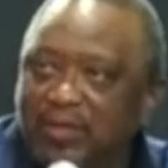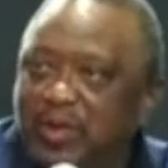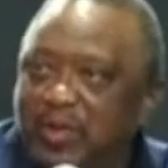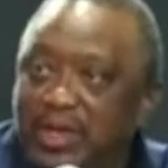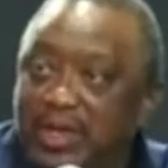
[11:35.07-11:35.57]
and
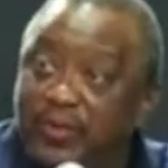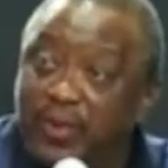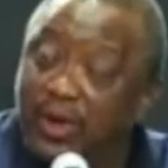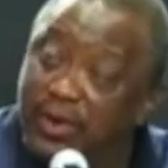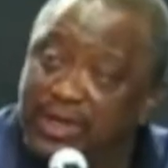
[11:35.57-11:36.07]
maybe
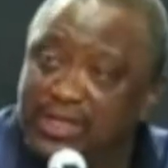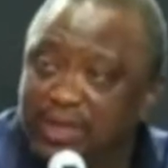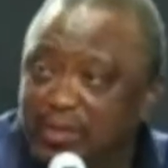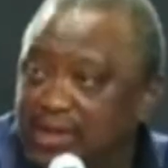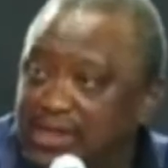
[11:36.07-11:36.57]
if we're
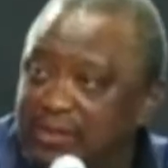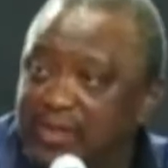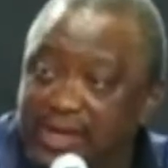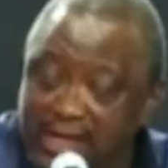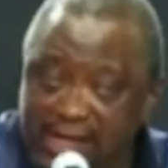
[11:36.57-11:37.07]
honest about
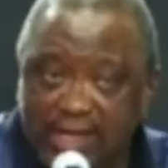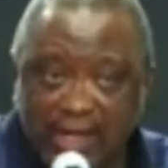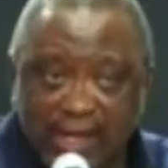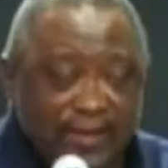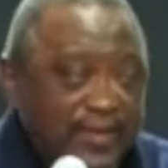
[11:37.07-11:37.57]
them early
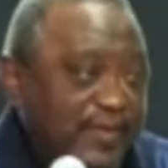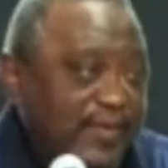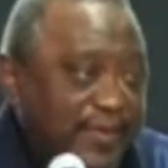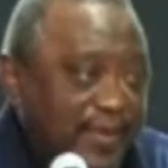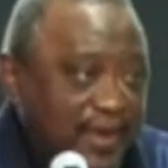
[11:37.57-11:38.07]
enough,
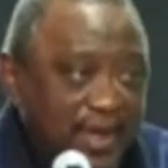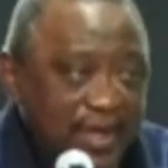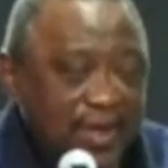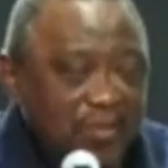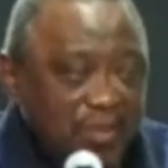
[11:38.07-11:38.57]

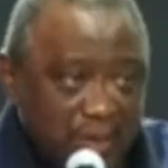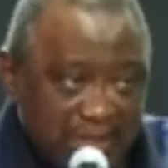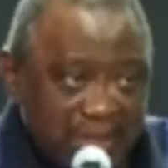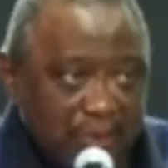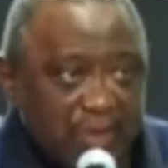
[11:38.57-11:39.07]
maybe
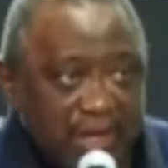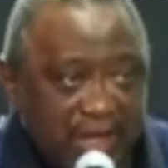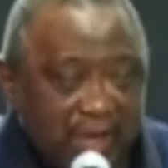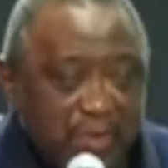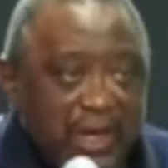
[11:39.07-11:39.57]

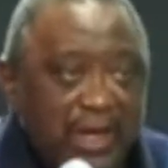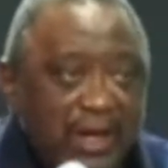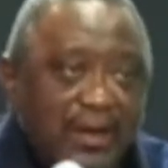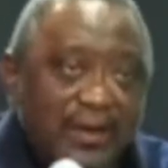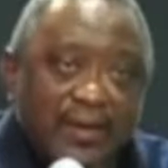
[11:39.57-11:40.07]
something can be
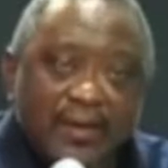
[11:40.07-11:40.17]
done.